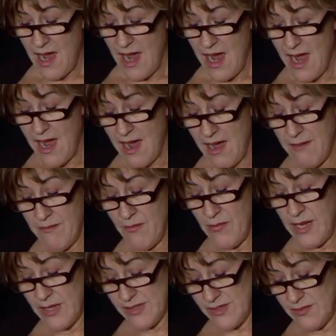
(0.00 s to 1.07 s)
Um,
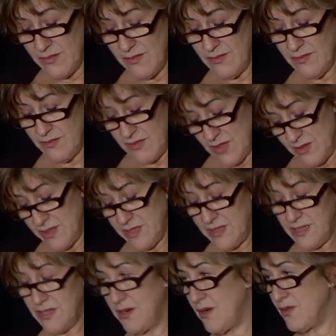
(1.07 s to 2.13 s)
we also learned
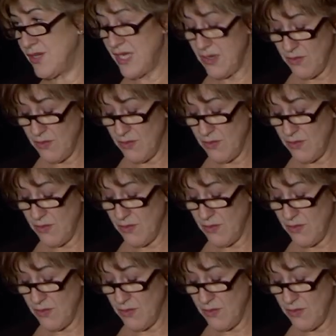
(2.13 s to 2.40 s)
to negotiate